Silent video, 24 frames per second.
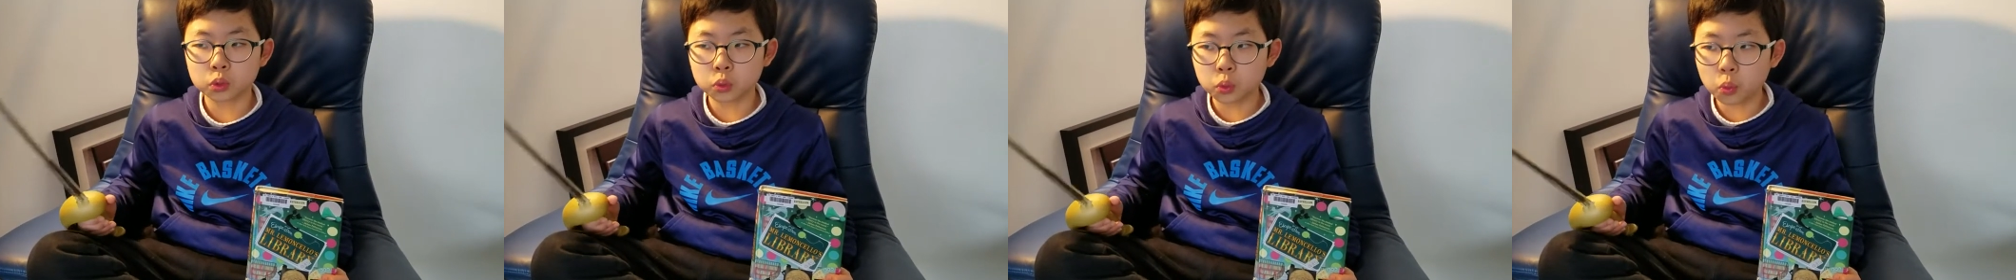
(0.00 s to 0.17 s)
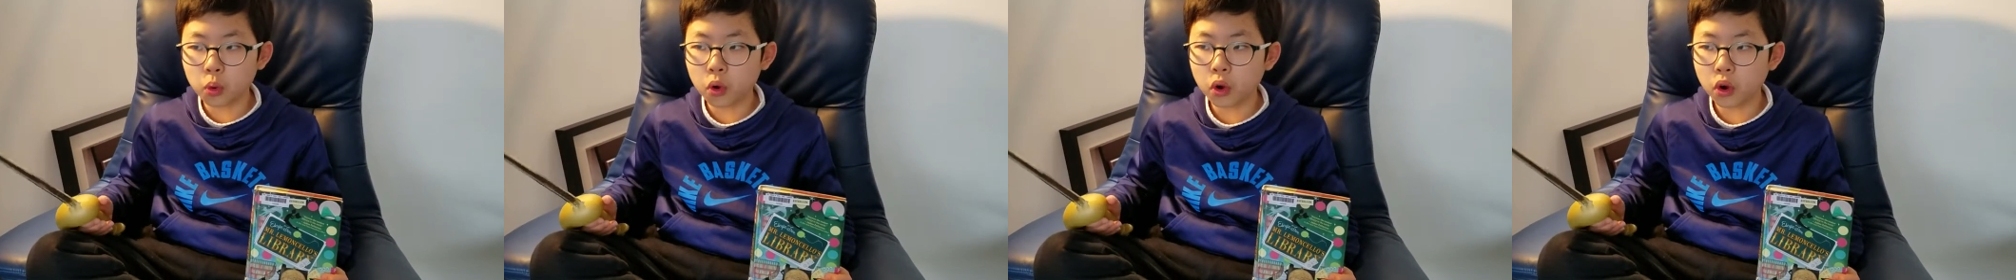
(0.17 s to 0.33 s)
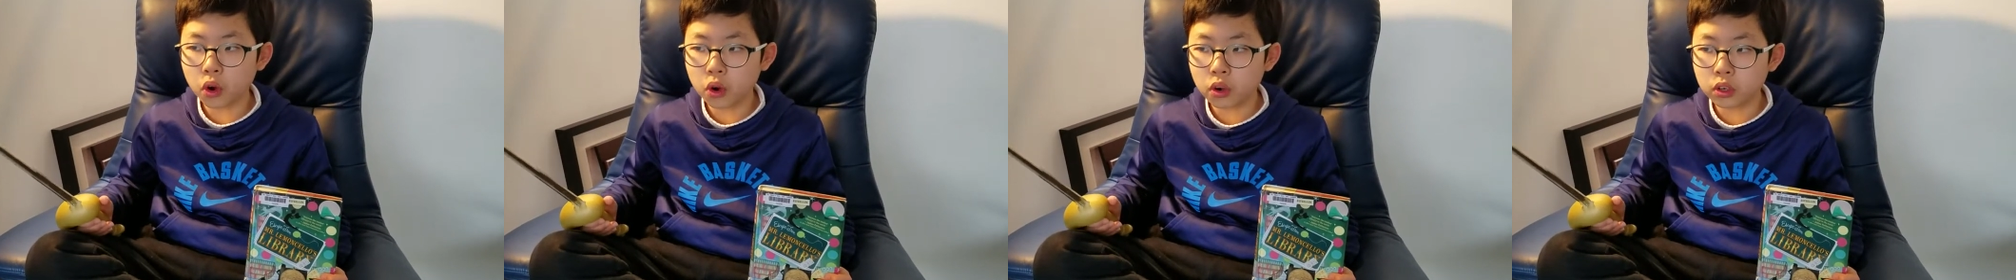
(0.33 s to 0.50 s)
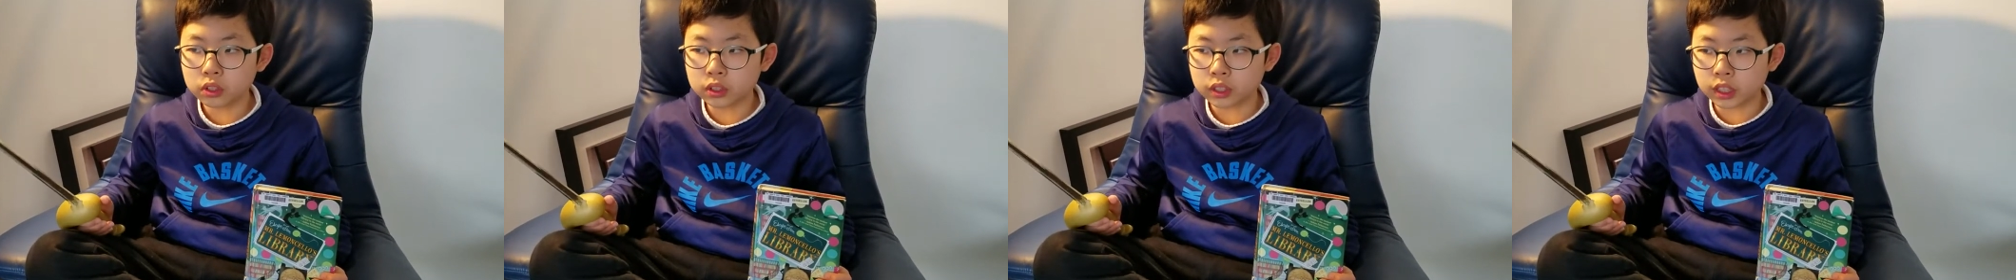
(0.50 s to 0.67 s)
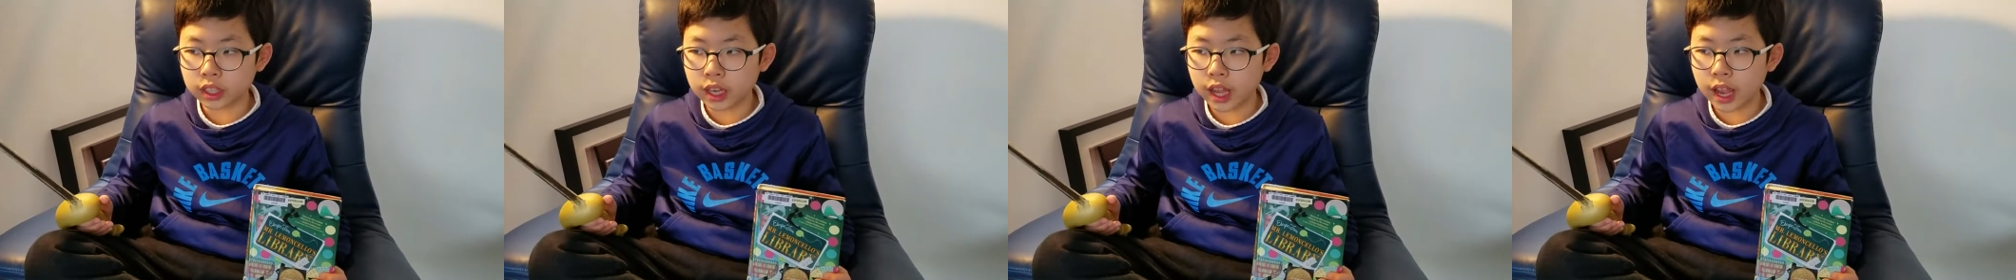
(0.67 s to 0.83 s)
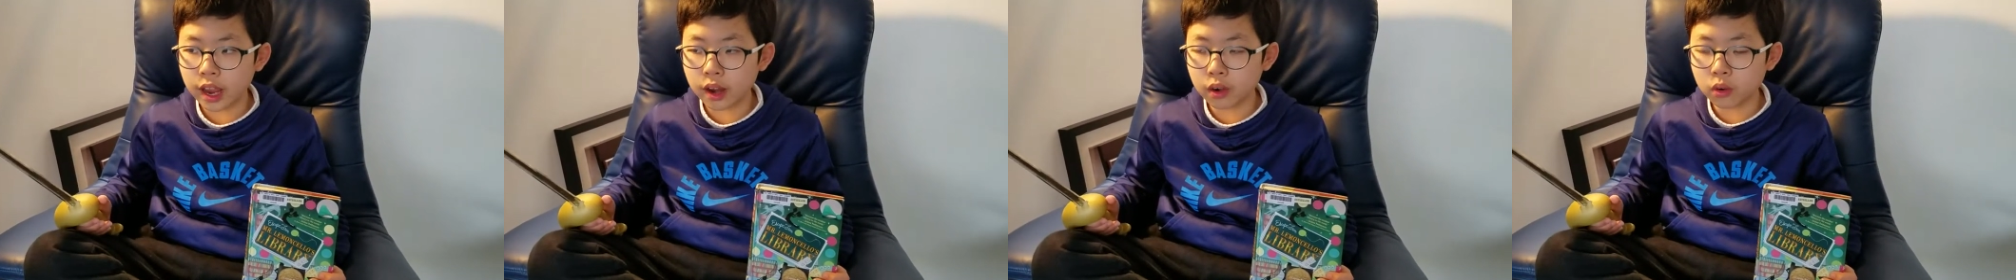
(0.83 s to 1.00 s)
swords and
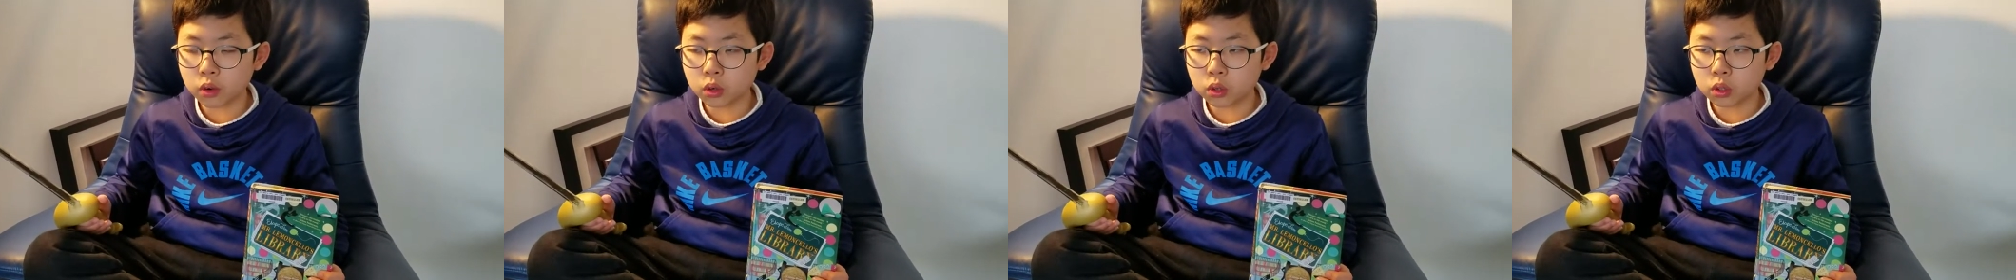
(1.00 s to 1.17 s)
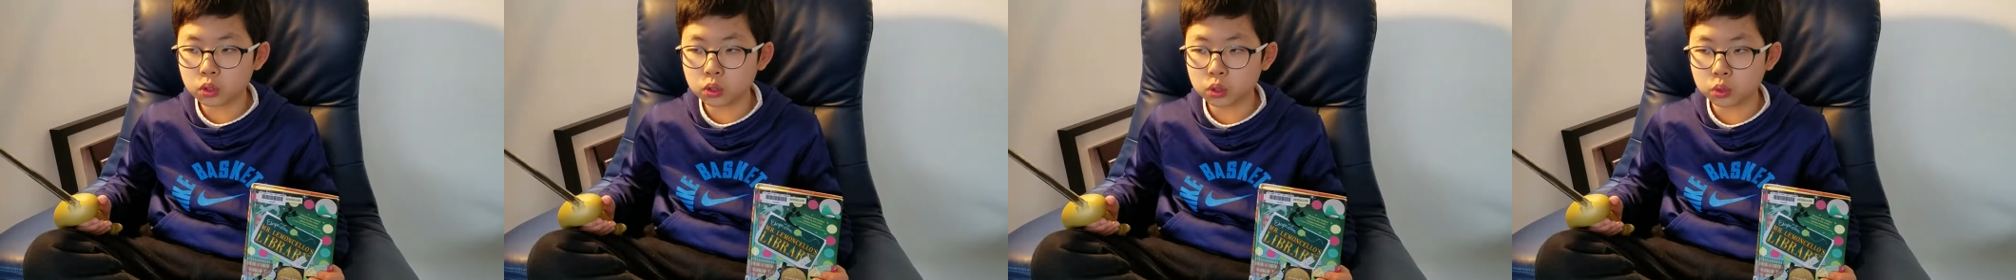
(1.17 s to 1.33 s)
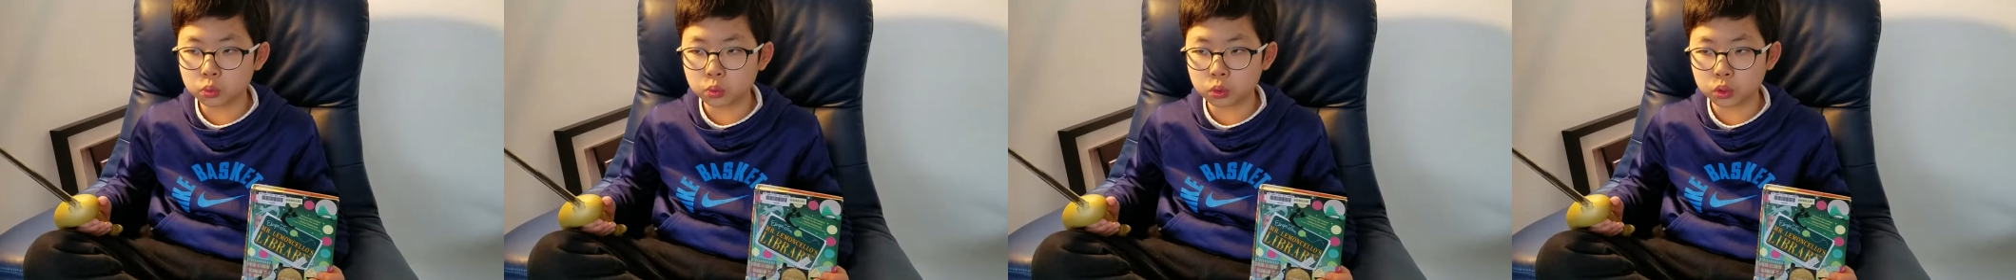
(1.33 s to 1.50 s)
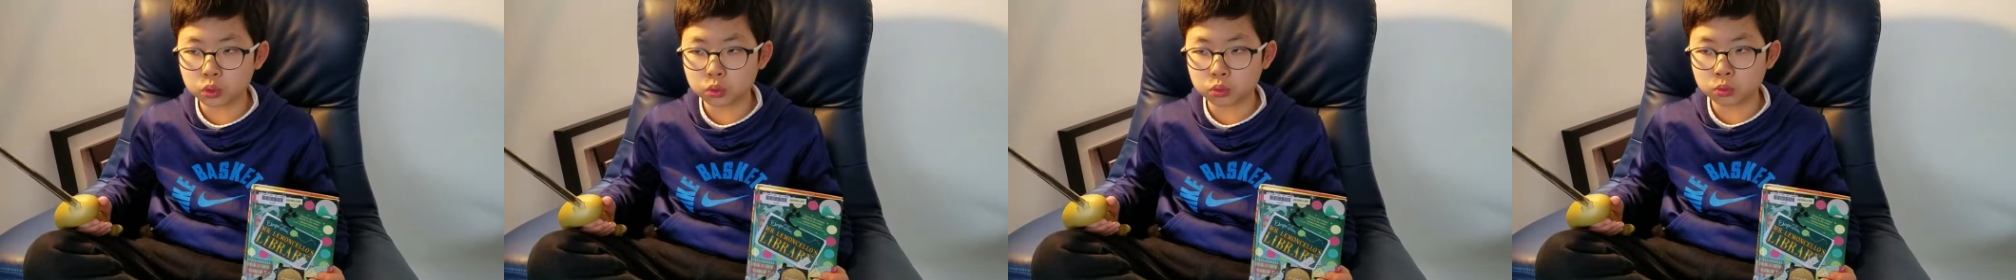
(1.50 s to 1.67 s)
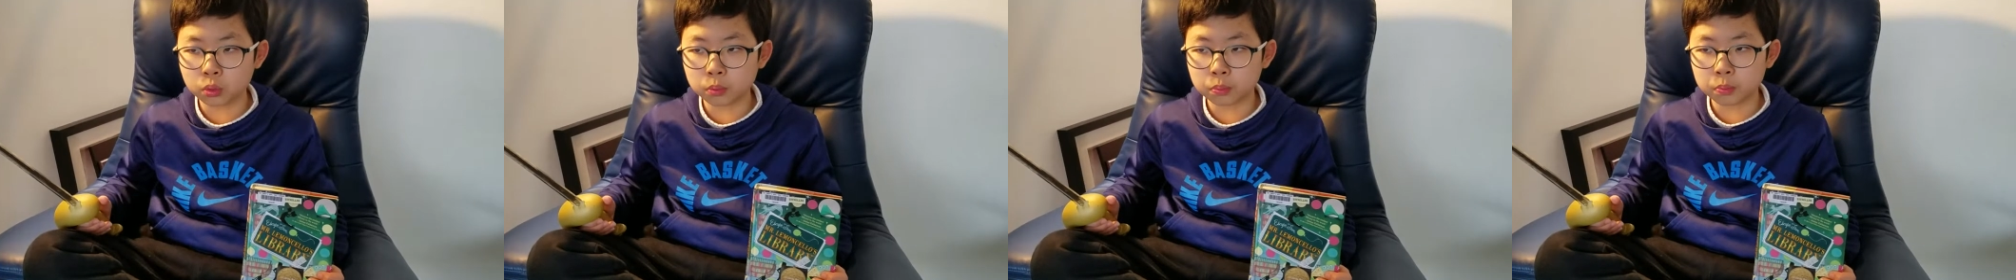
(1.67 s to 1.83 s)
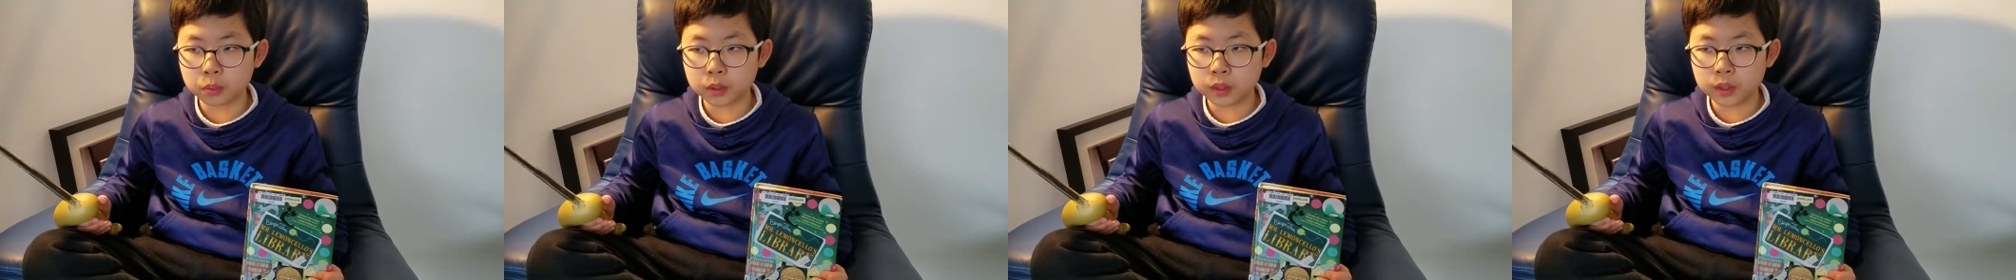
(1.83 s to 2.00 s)
arrows, which
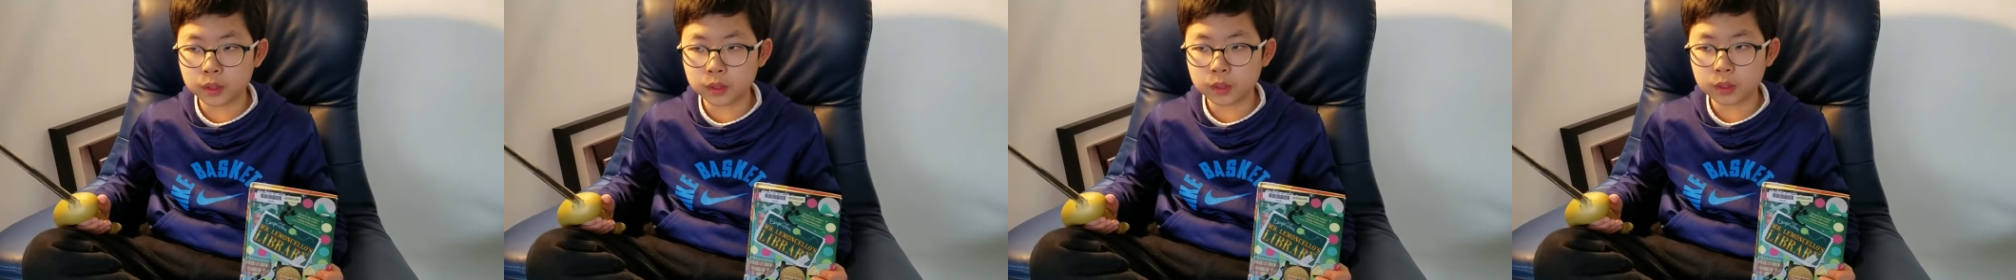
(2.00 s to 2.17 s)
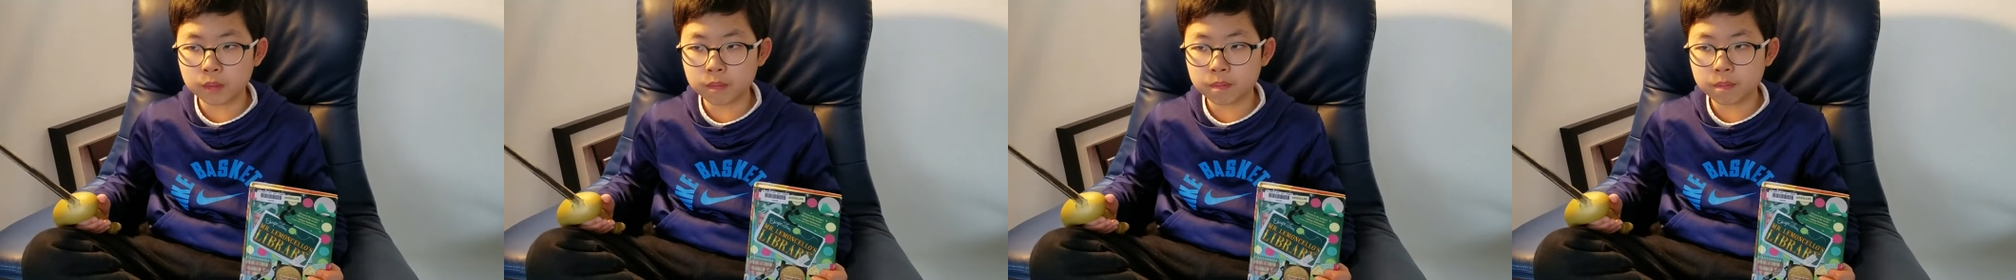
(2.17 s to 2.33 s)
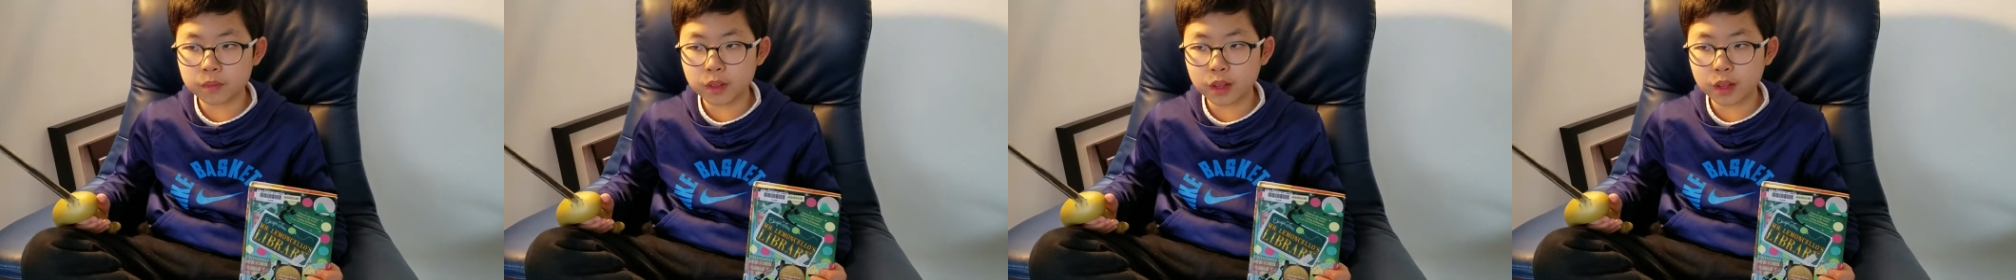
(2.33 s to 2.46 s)
will be